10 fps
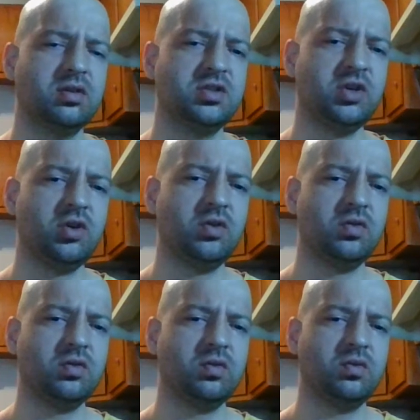
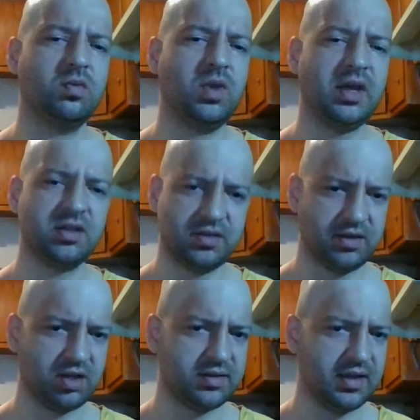So
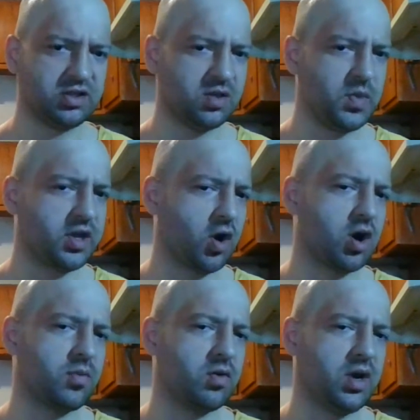that should be
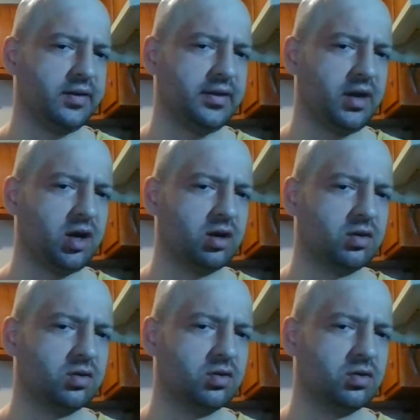karma right there.
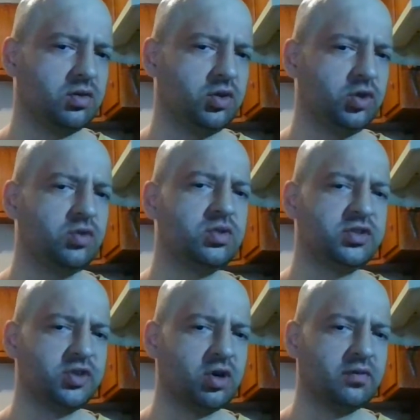You
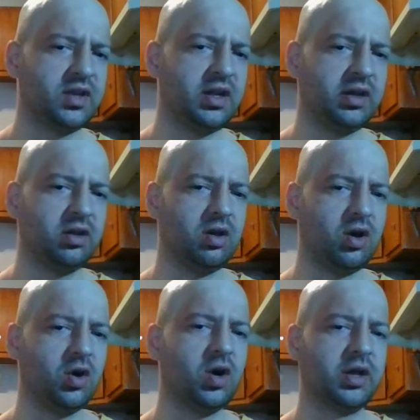deserve getting
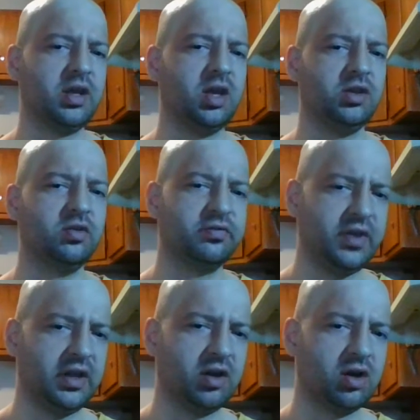a hook in your
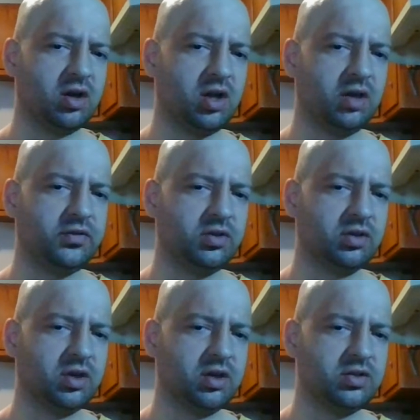finger if
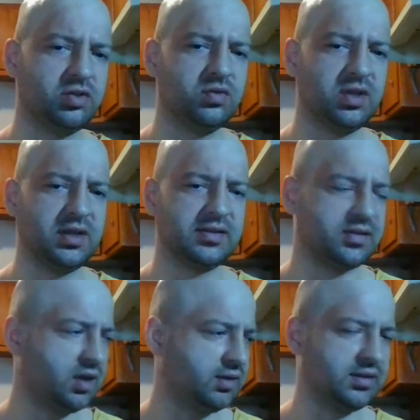you're gonna do
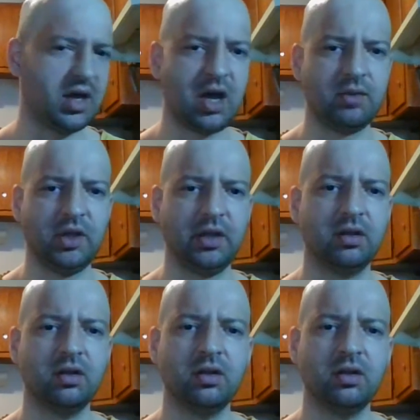this as a hobby,